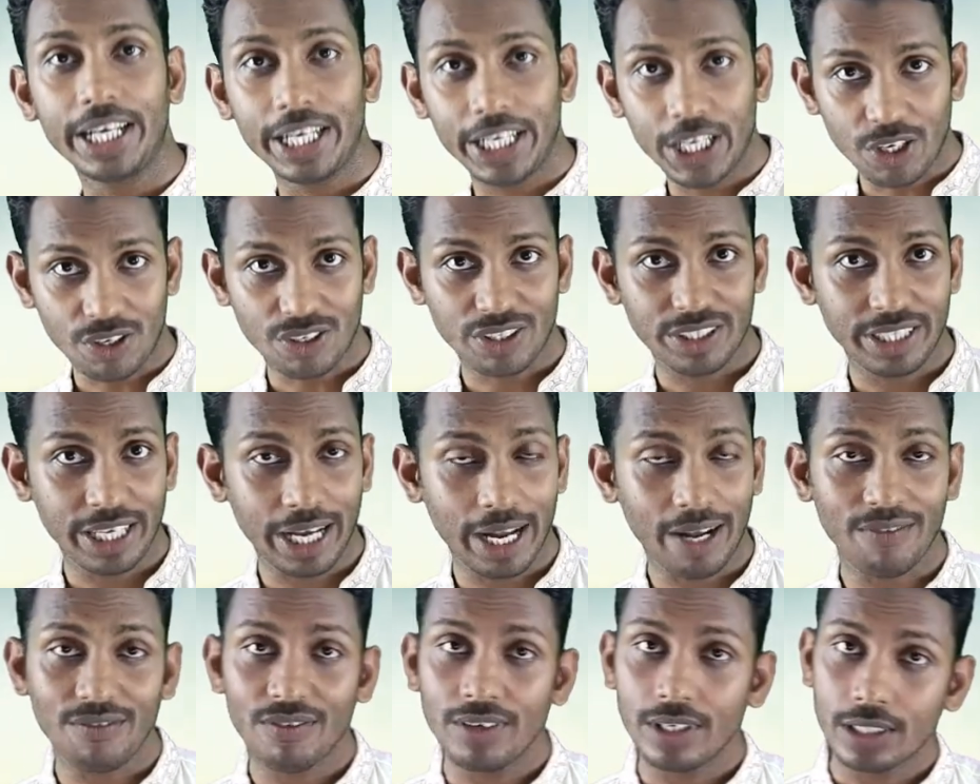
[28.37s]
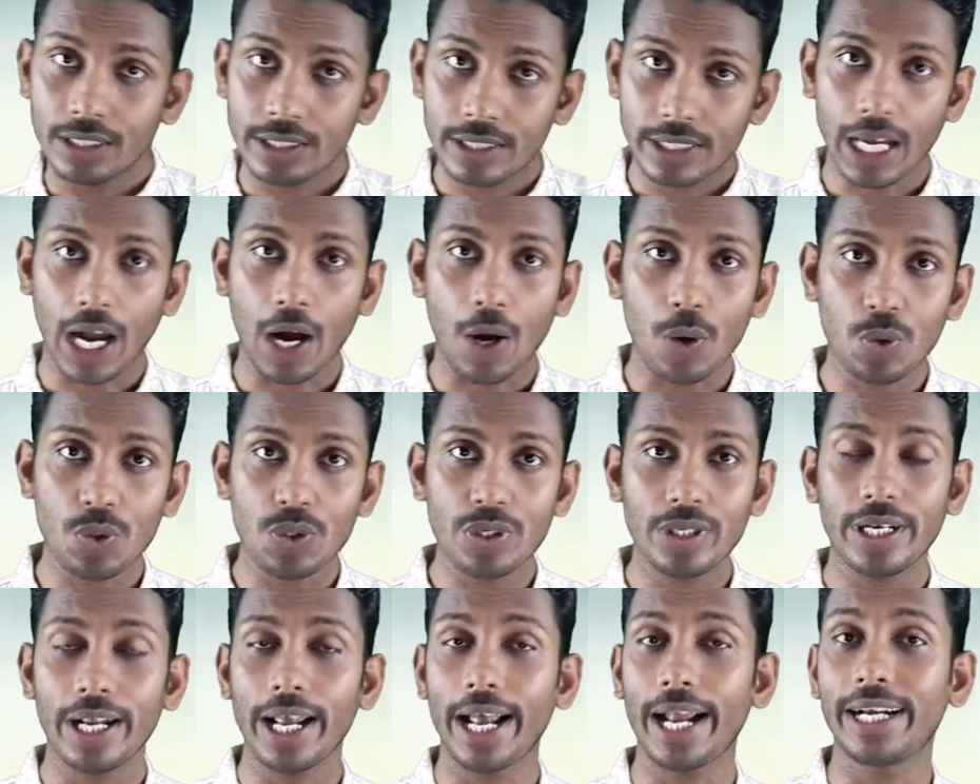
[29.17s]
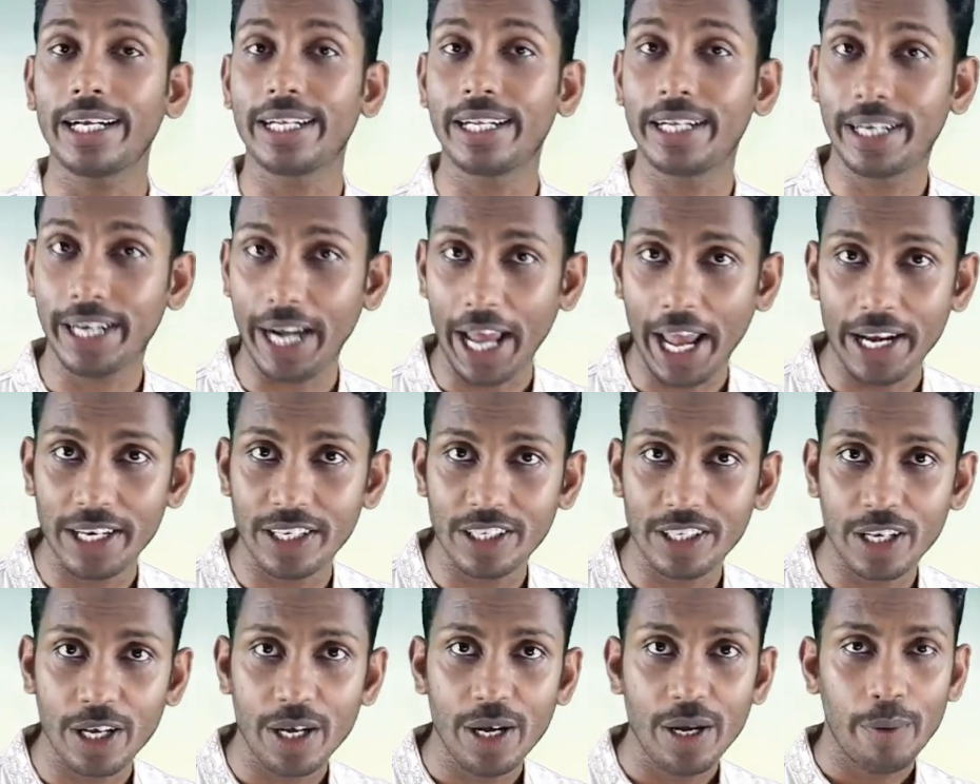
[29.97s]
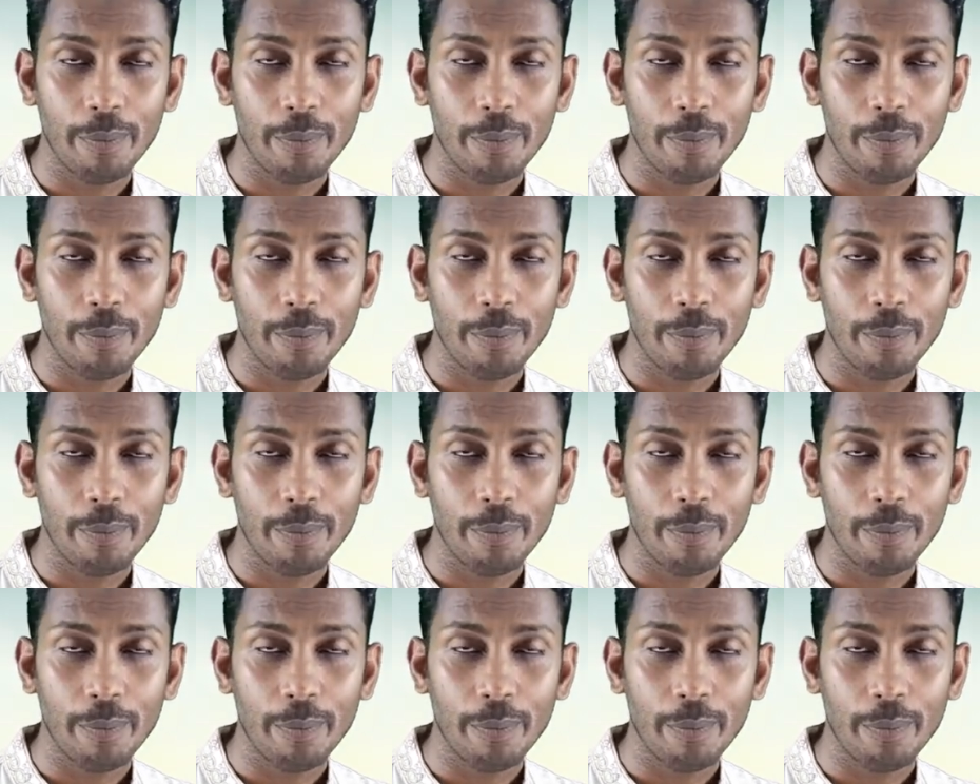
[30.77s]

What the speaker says: you're safe, sound and great